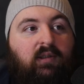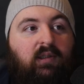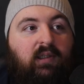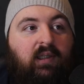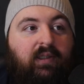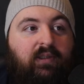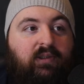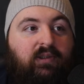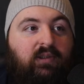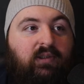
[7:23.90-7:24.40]

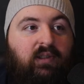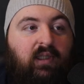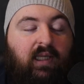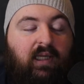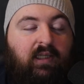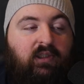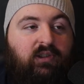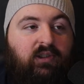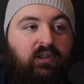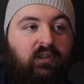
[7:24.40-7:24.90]
this
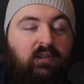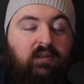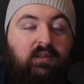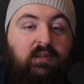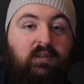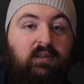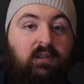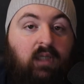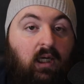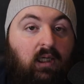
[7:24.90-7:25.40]
last year
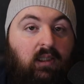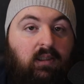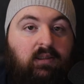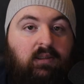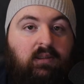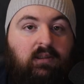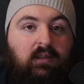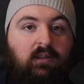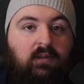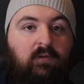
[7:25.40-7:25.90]

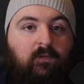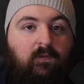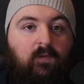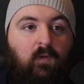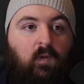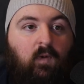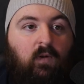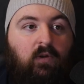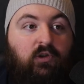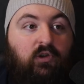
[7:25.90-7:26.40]
sucked
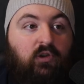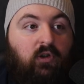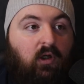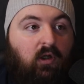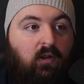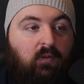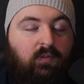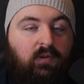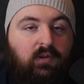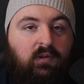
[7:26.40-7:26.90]
for
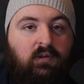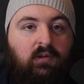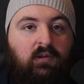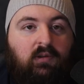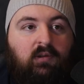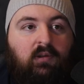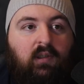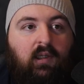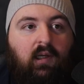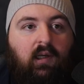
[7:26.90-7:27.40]

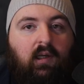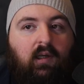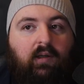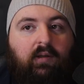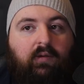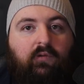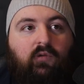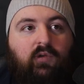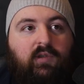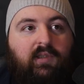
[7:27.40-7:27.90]
jobs
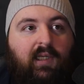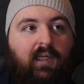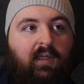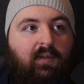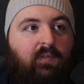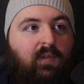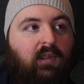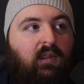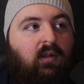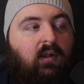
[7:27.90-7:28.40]
and
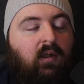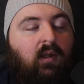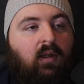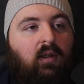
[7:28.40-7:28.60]
retainment.